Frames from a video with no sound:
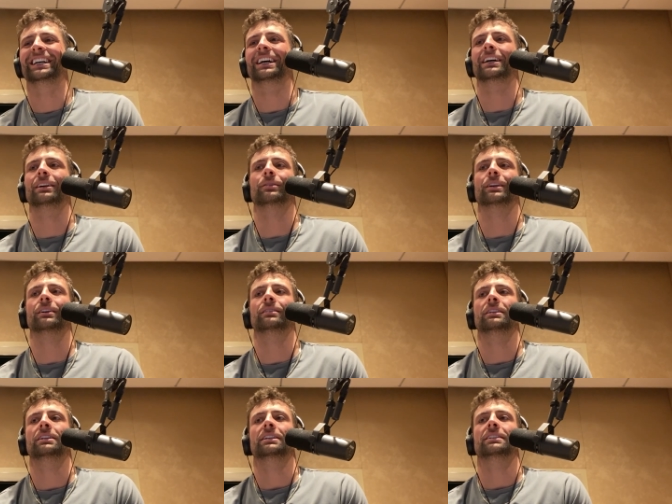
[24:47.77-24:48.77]
right, here we go.
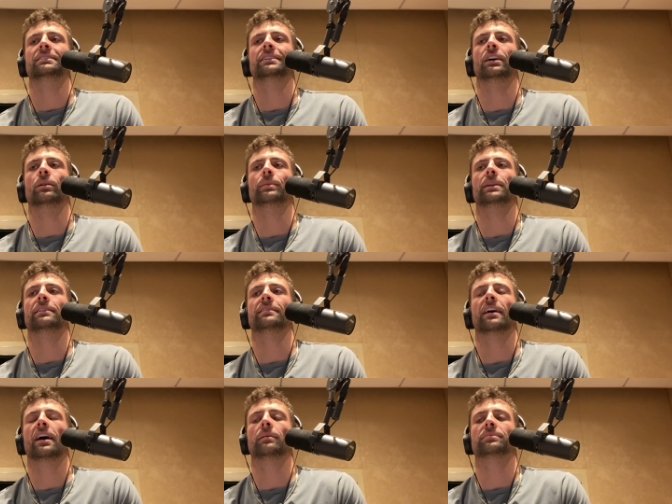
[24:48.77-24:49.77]
CLB
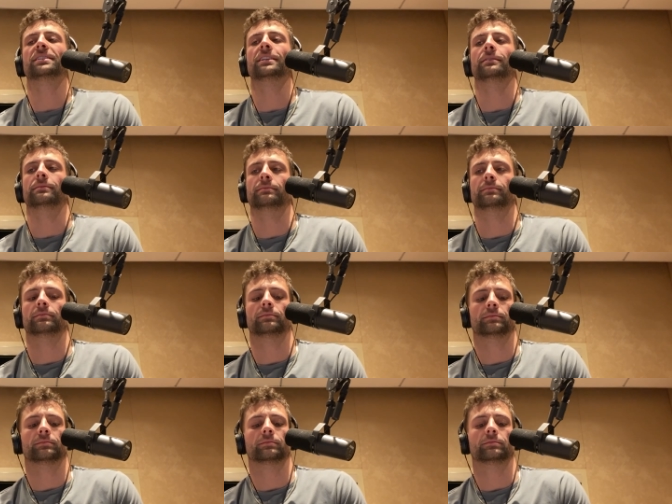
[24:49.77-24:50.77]
Thompson.
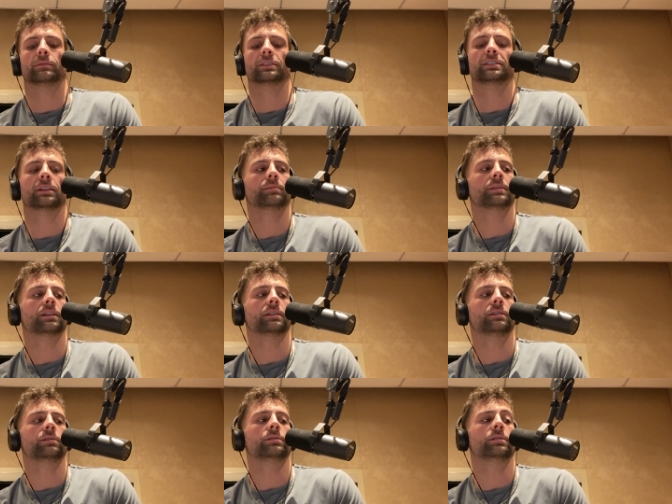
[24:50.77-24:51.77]
What's something
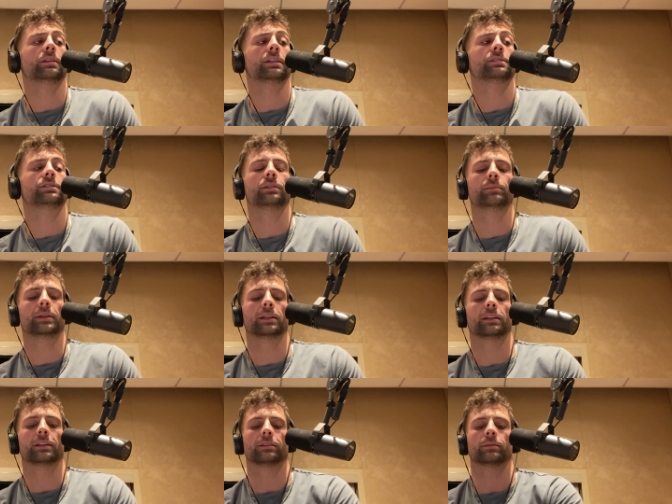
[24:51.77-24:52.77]
you do that should be
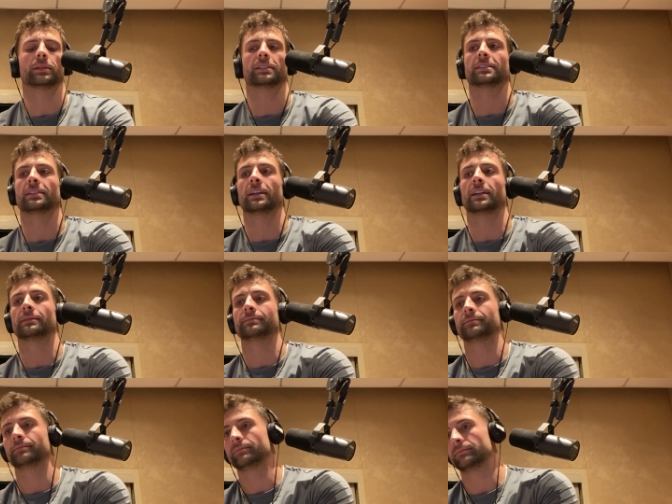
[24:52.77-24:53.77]
illegal, but it's not?
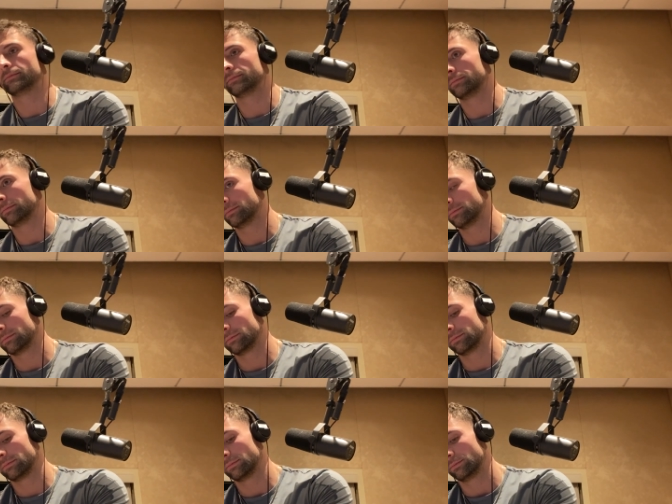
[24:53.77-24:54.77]

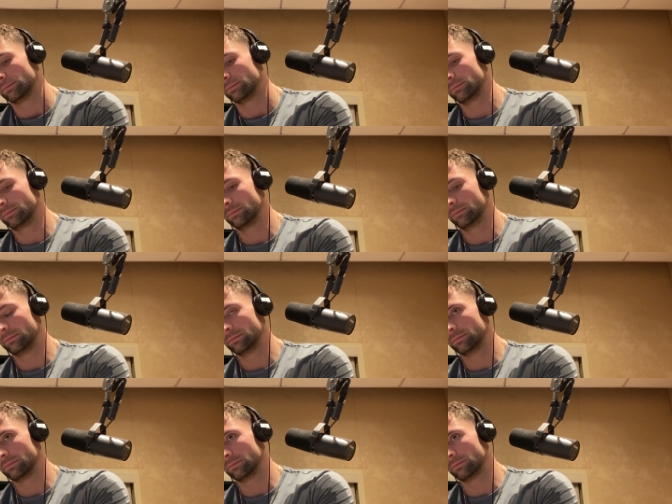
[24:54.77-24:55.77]
I keep eating the
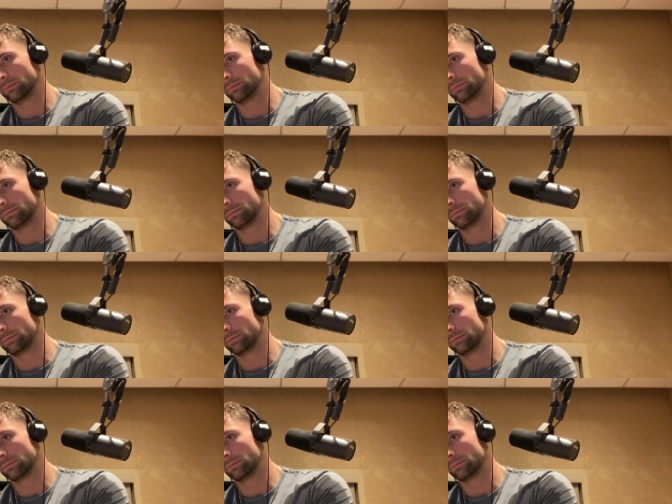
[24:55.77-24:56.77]
grapes in the grocery
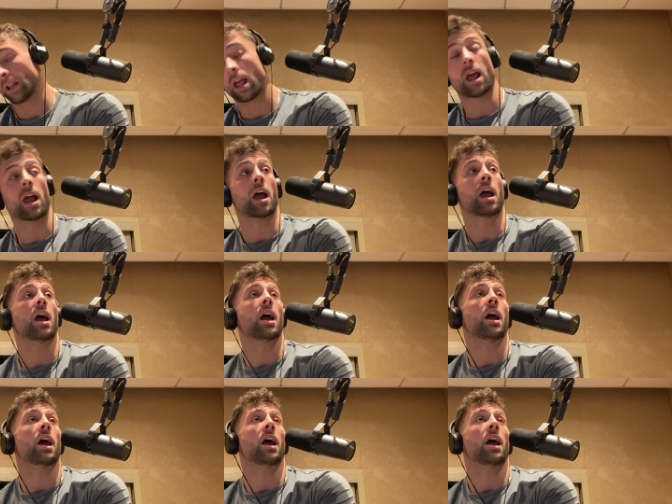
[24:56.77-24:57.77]
store.
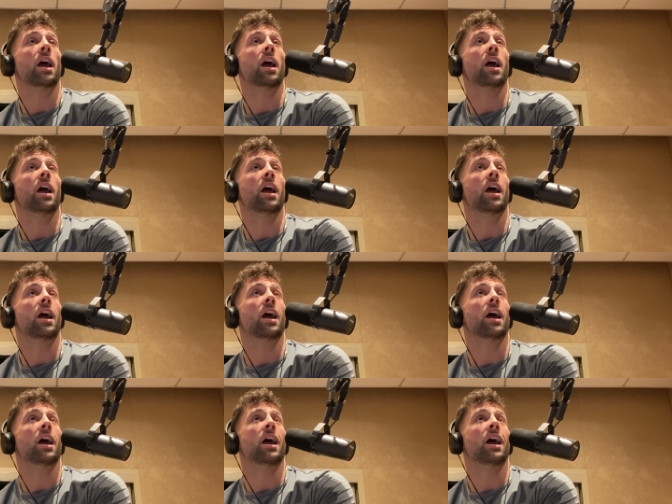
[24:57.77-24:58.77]
They don't
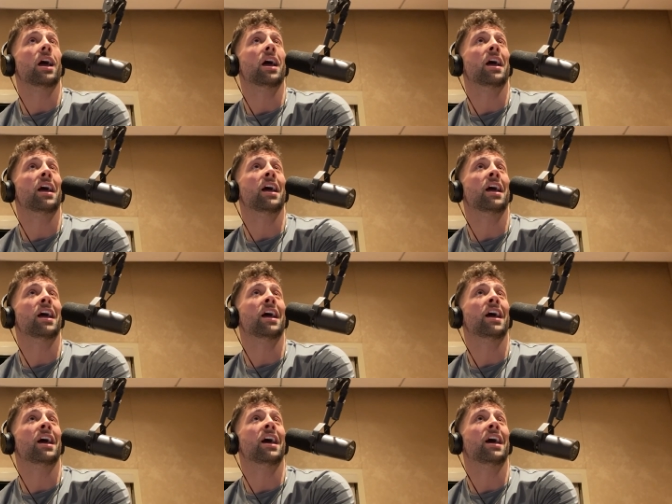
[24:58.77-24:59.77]
know,
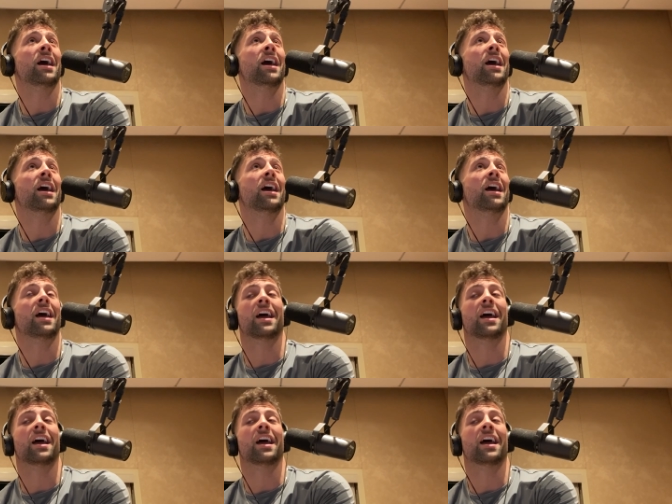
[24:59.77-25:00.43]
but I pay for them.